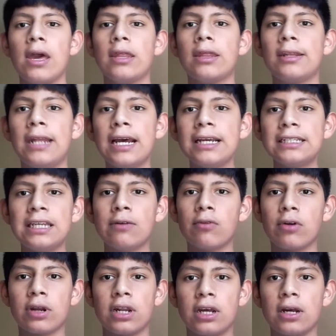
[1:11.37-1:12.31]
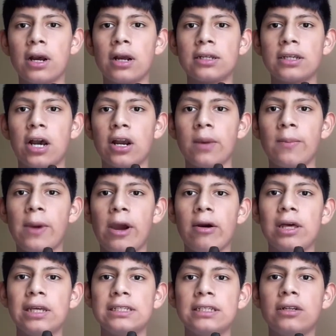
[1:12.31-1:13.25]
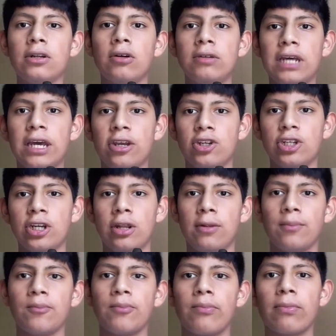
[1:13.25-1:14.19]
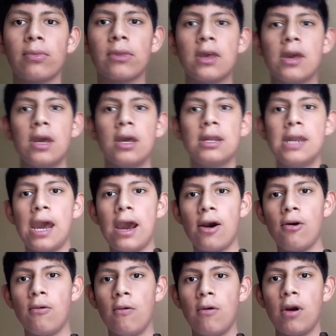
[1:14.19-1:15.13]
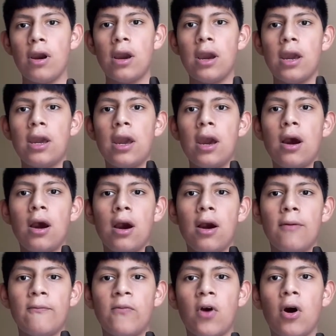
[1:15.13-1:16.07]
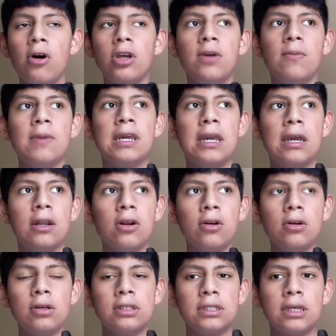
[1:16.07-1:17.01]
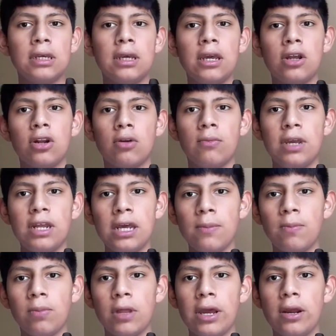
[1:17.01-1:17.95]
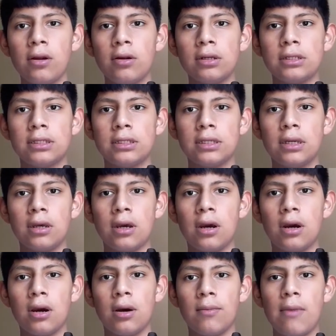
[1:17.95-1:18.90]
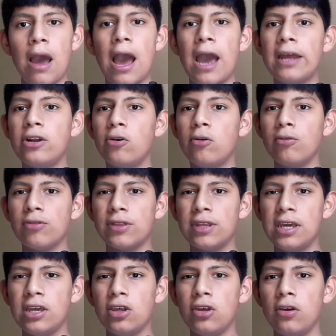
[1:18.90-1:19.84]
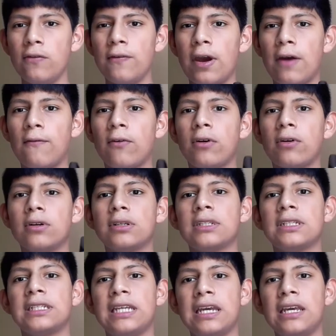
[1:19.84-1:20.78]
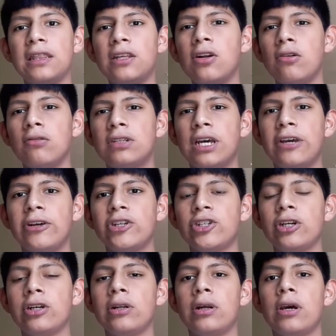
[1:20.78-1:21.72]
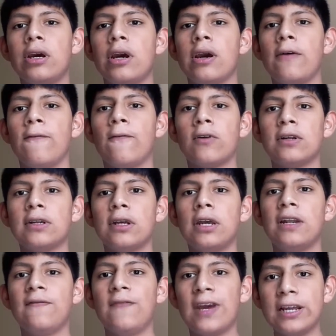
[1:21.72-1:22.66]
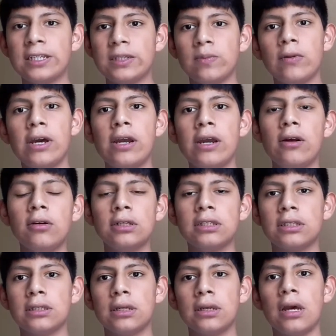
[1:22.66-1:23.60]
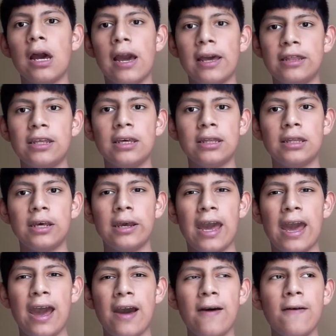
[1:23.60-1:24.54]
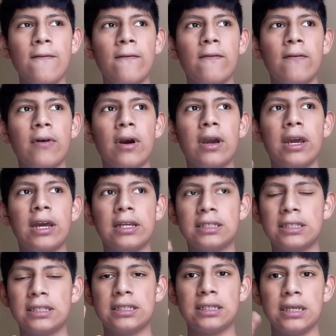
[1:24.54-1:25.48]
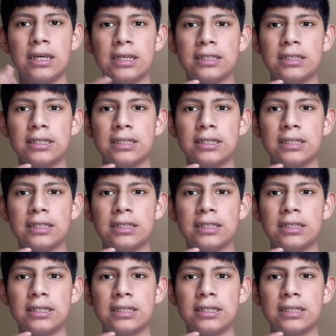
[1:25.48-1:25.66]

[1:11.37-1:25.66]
The next thing we're going to talk about is the notation. Now, for all you beginners, intermediate players, I don't think you've ever seen the notation. For advanced players, I think they have. It's